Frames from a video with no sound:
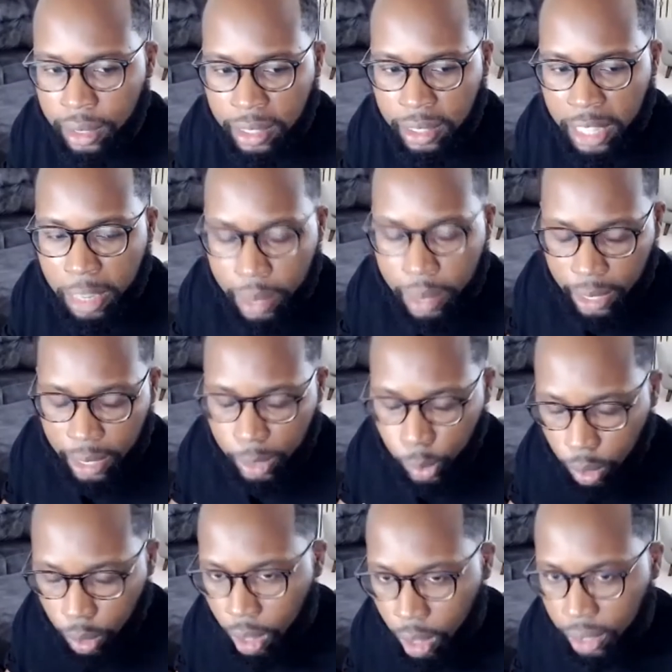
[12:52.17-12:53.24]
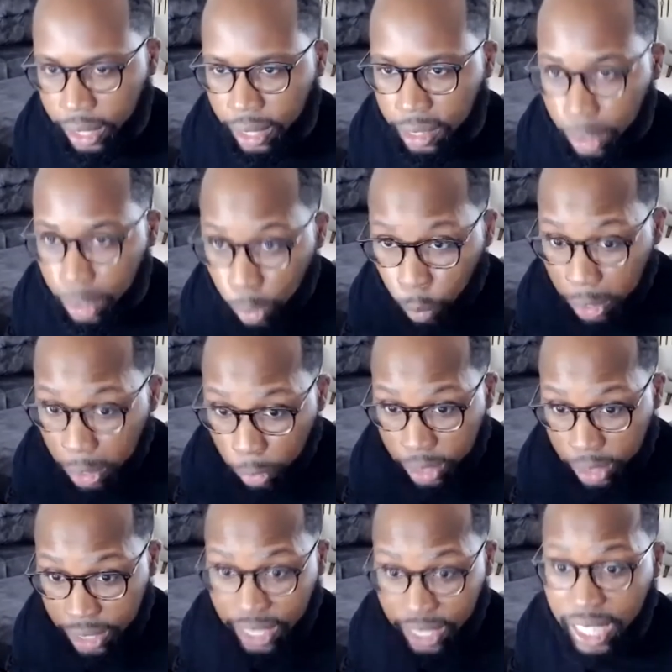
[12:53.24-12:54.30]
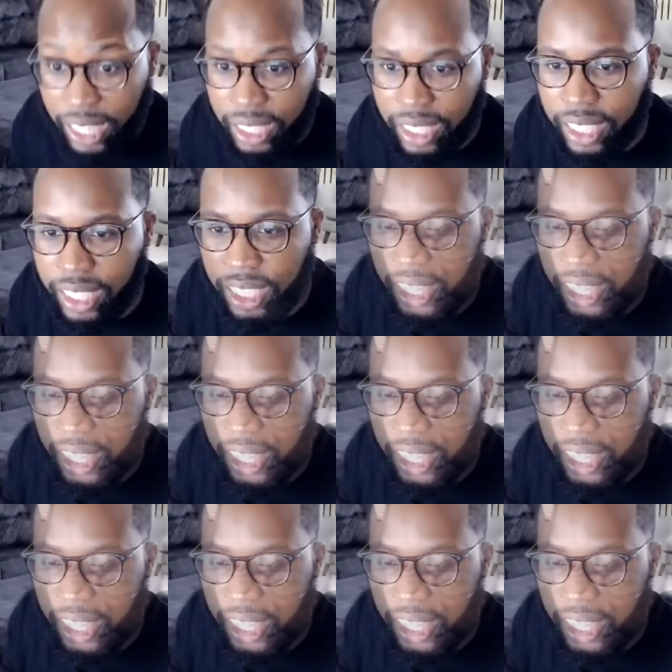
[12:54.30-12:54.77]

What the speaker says: deeming this or calling it the Great Resignation.